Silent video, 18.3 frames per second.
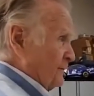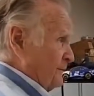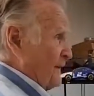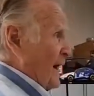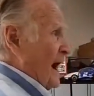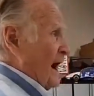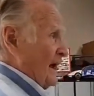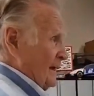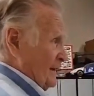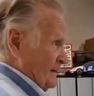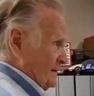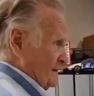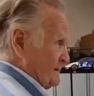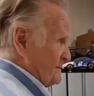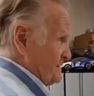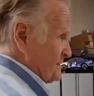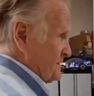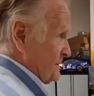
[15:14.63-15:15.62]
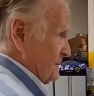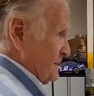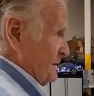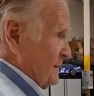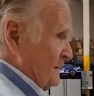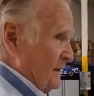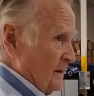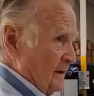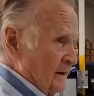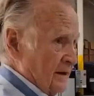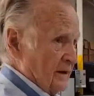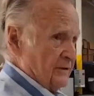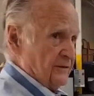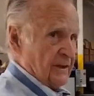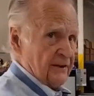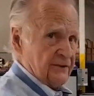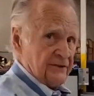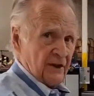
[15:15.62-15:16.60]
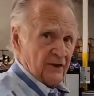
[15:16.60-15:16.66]
finds is
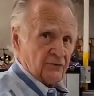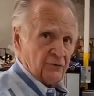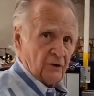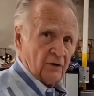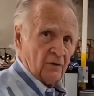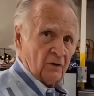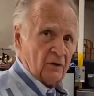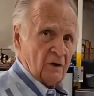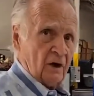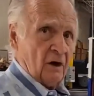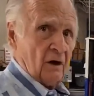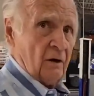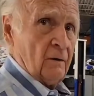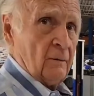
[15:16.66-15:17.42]
that Dick Trickle car.